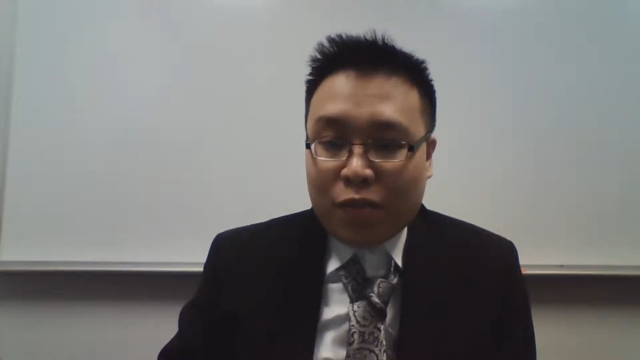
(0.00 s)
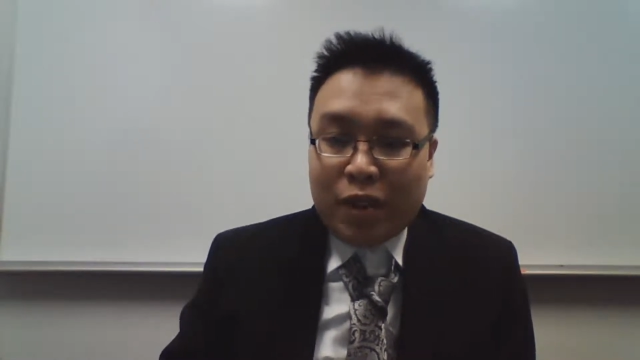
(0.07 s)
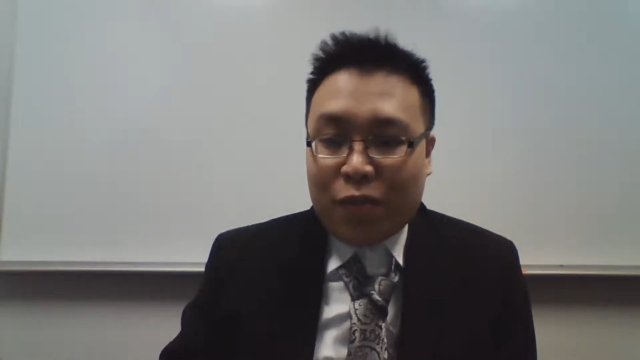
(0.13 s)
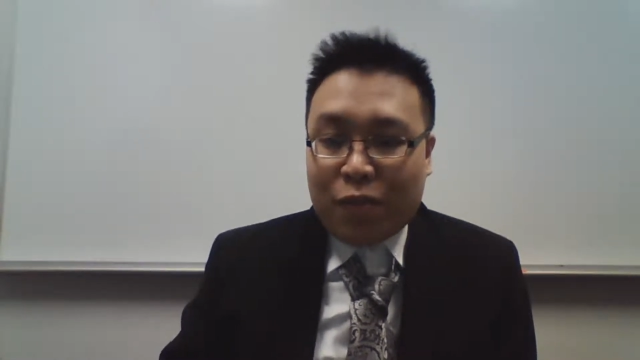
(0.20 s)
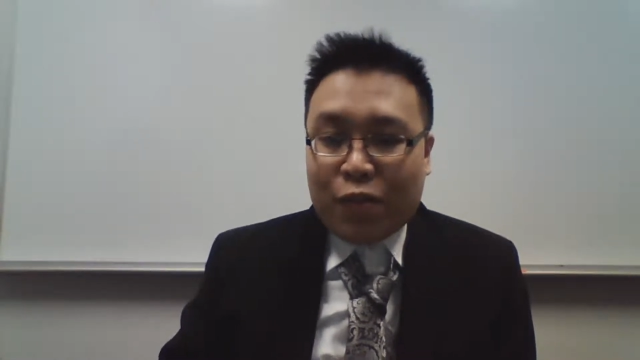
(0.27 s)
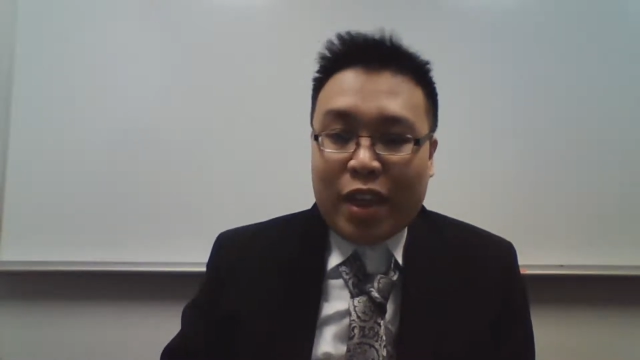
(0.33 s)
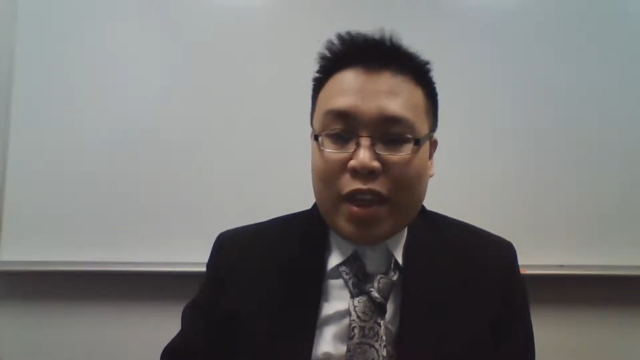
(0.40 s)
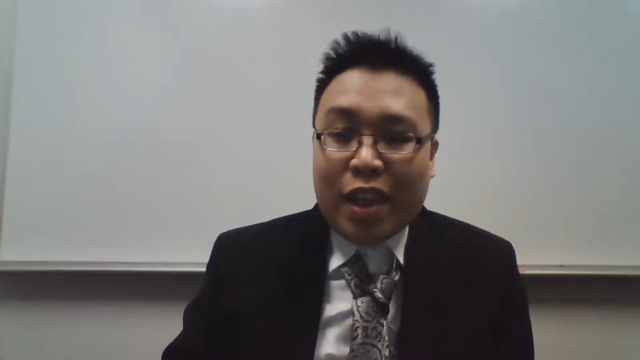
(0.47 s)
and
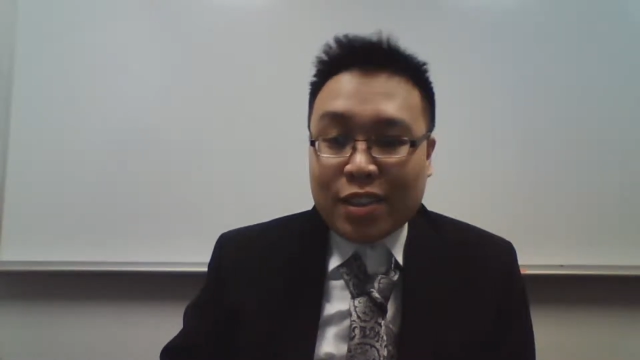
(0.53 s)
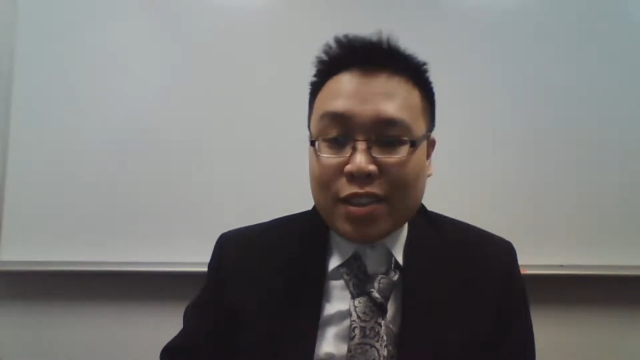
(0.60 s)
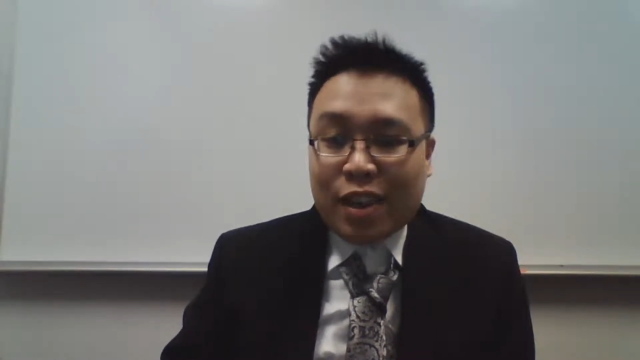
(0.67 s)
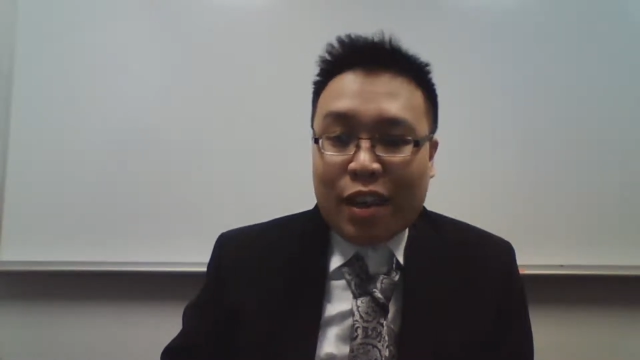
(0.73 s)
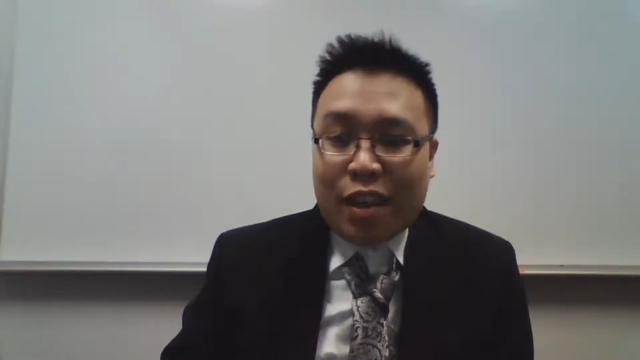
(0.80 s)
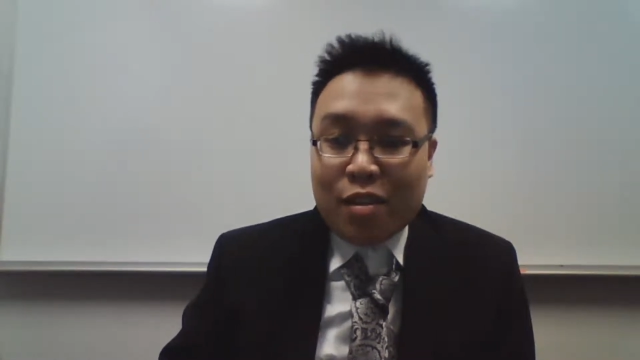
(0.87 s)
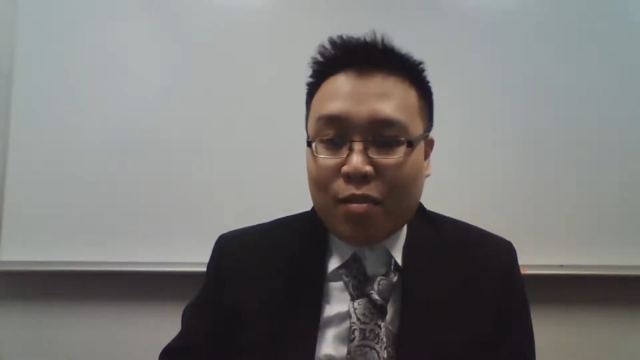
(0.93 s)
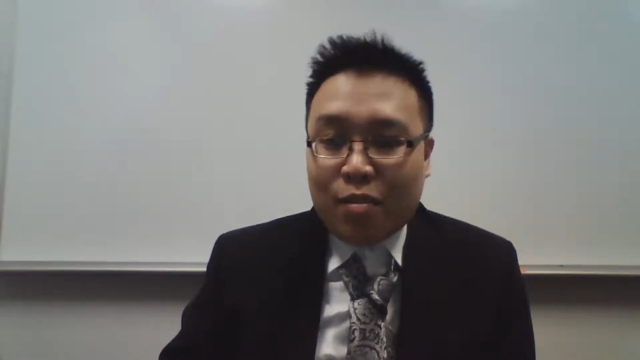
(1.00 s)
for that
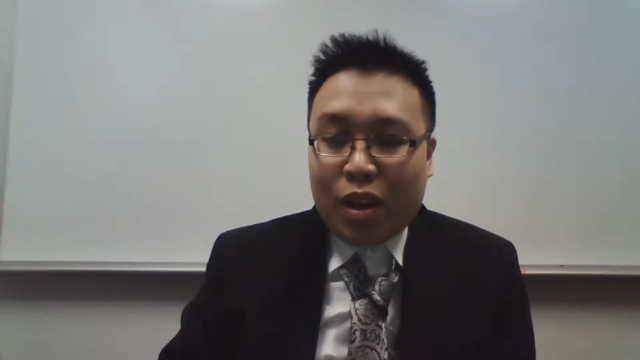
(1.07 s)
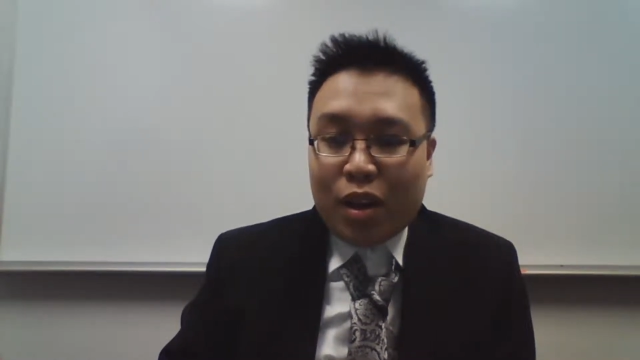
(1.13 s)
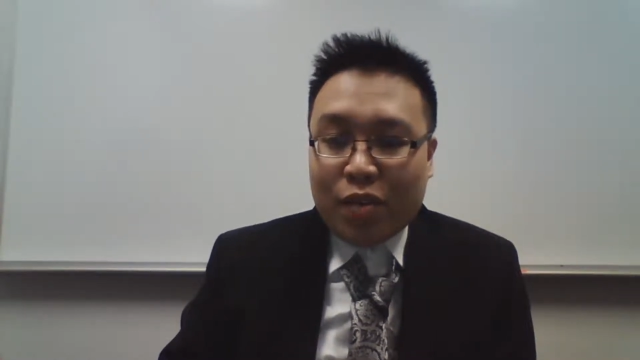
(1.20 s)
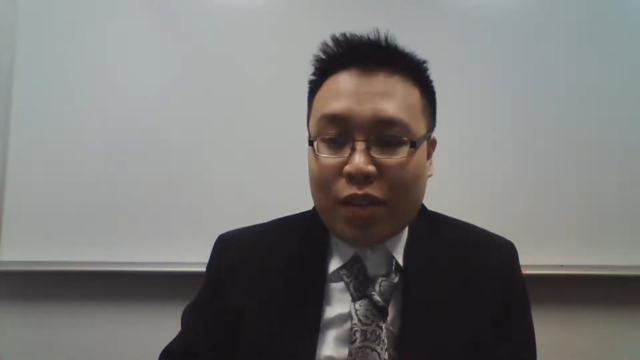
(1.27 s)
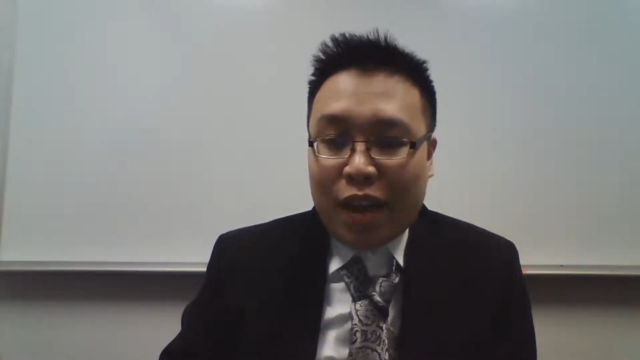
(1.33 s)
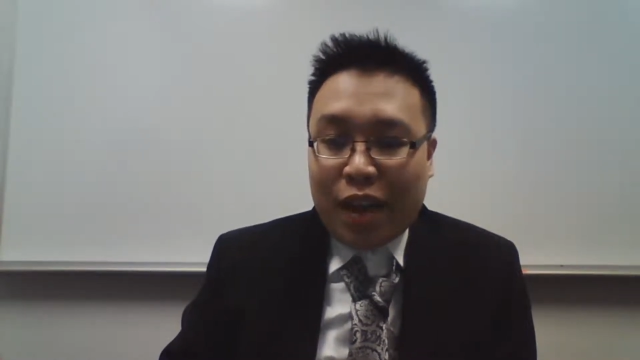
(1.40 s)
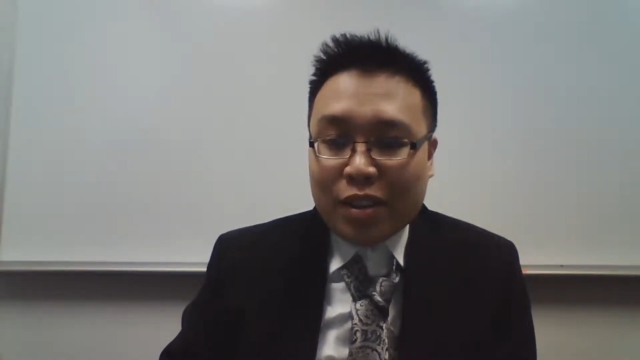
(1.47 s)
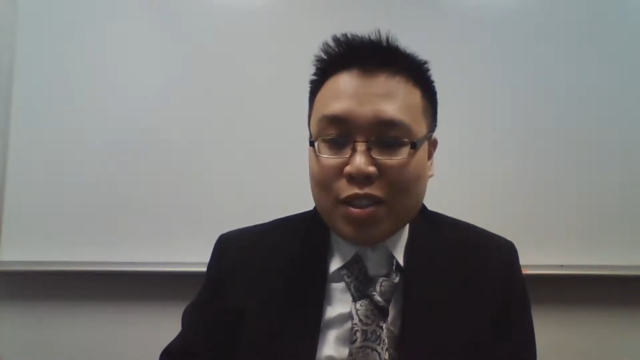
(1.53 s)
entire
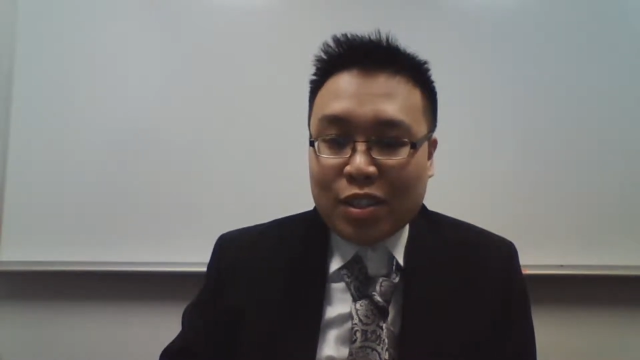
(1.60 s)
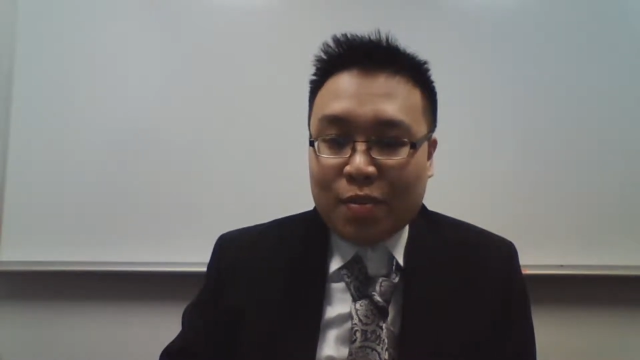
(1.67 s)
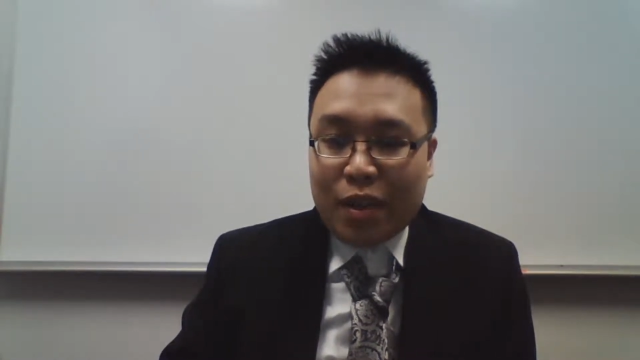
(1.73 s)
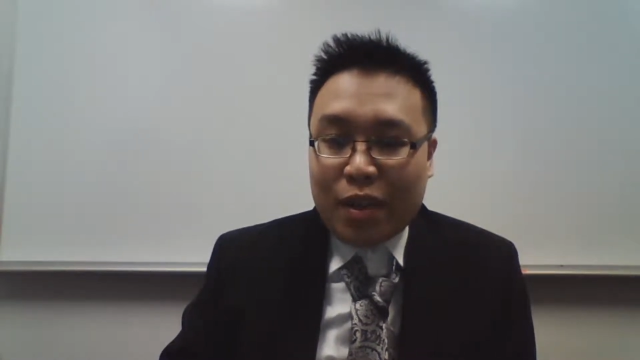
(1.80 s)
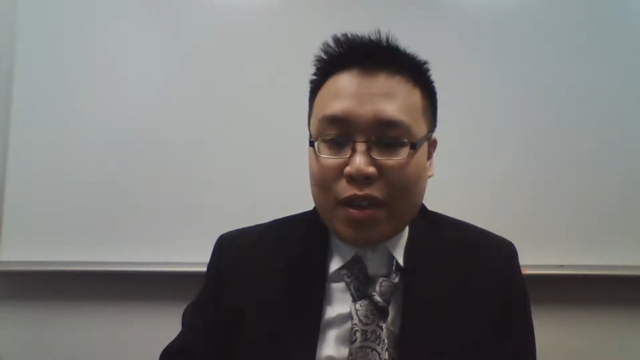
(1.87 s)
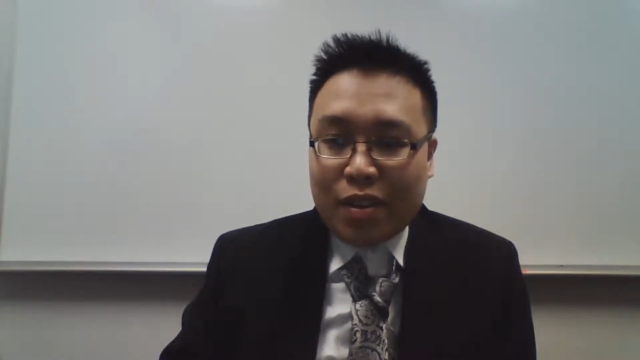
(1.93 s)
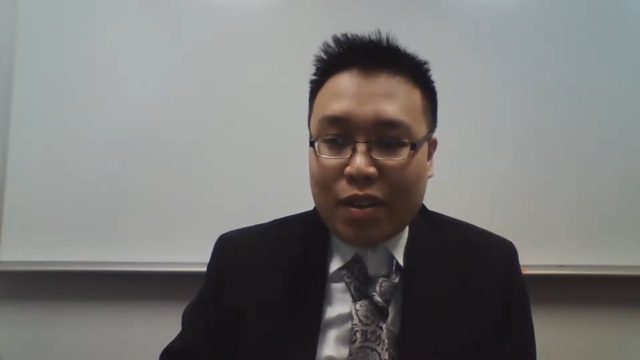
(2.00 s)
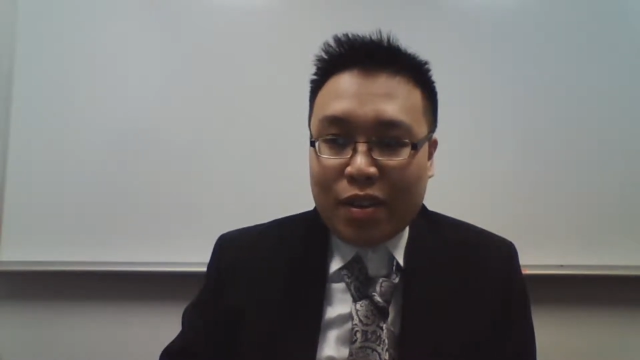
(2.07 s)
month, I
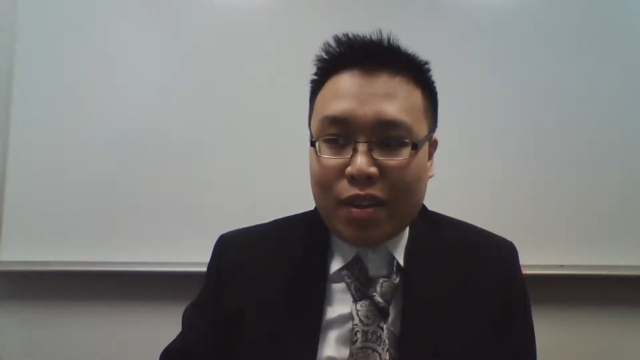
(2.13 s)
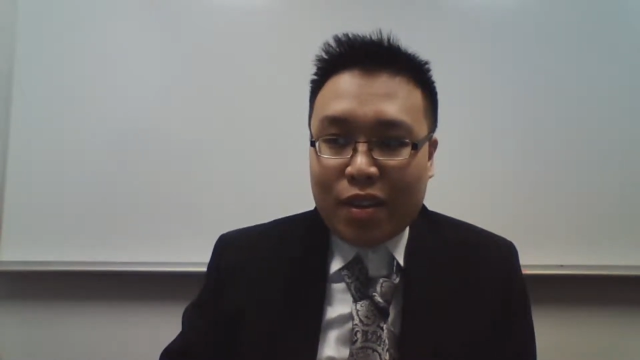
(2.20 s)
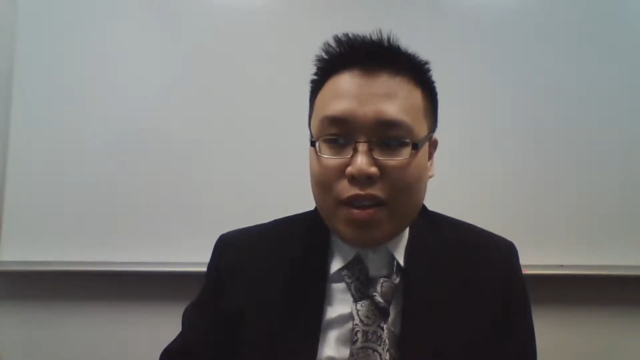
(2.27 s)
spent